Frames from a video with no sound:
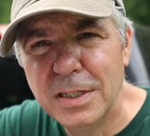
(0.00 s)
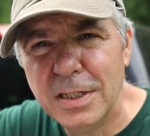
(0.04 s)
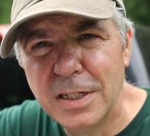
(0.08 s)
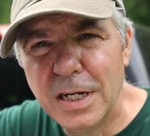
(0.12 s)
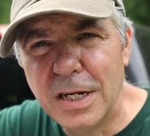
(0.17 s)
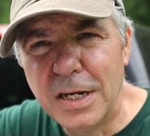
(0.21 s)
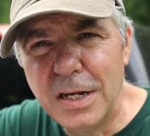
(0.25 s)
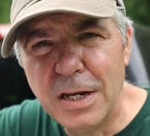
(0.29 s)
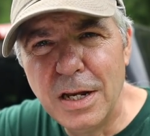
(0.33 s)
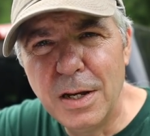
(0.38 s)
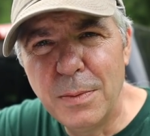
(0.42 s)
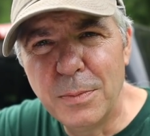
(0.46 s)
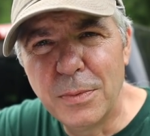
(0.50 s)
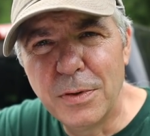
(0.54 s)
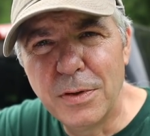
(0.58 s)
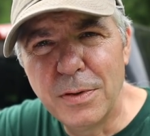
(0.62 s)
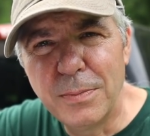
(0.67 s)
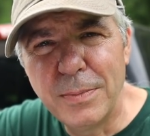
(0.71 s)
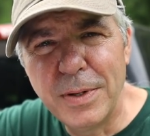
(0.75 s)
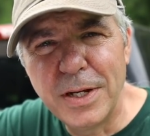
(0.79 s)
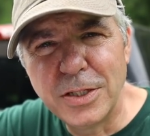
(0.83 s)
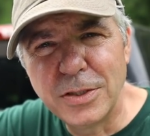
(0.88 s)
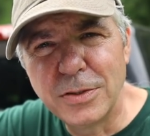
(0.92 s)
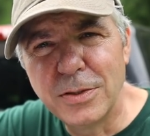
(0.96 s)
a number to
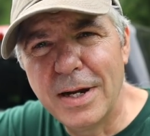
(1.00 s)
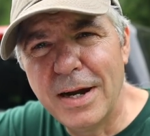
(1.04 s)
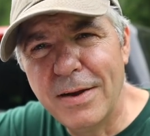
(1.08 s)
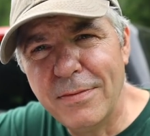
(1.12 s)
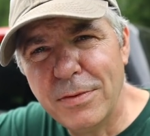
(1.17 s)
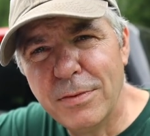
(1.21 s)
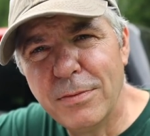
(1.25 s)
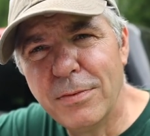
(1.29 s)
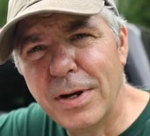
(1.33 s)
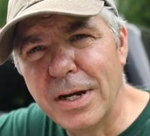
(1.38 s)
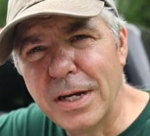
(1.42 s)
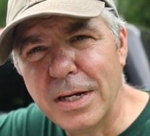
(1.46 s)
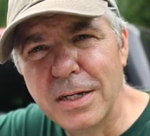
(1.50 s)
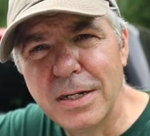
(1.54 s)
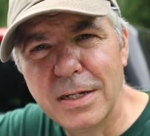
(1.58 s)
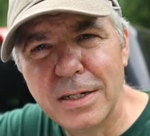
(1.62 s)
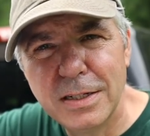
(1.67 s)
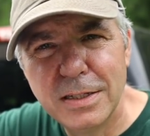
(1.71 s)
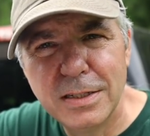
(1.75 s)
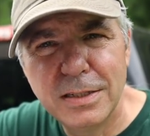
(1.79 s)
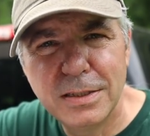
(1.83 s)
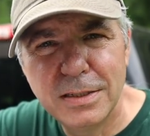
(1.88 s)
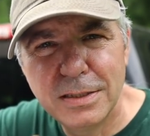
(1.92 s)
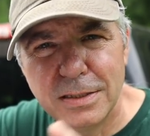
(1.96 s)
make sure I have the right
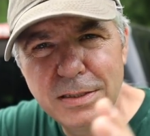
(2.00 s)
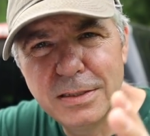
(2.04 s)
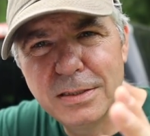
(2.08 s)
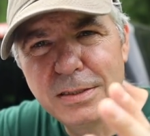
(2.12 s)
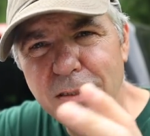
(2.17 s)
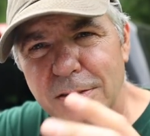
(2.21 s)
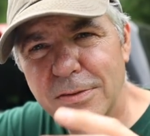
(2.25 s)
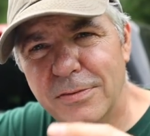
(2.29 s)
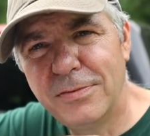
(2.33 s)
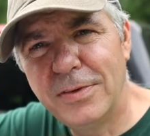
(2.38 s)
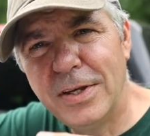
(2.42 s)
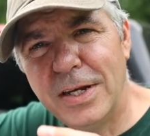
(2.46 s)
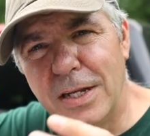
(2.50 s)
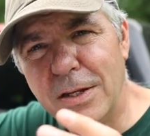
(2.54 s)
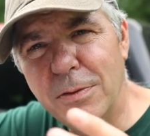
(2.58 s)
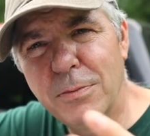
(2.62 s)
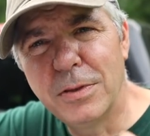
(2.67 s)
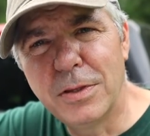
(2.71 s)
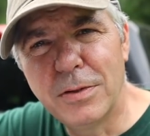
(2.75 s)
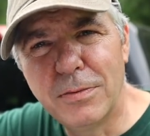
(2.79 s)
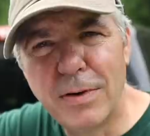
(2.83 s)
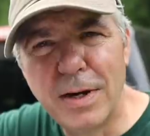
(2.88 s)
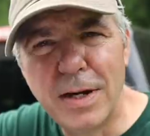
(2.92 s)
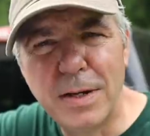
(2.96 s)
fitting
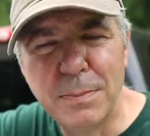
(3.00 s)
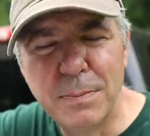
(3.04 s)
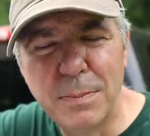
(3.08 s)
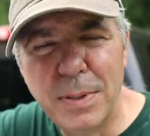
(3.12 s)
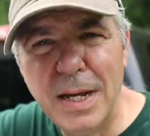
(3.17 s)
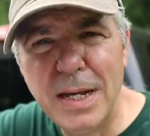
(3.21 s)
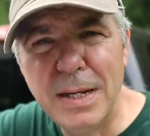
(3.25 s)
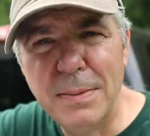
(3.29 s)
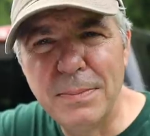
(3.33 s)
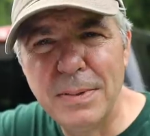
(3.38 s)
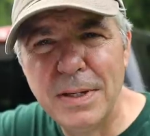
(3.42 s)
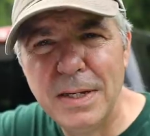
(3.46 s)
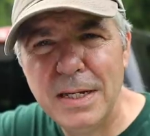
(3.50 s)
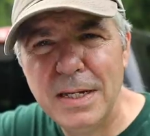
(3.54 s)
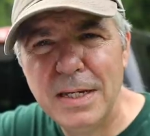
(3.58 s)
with the right pipe.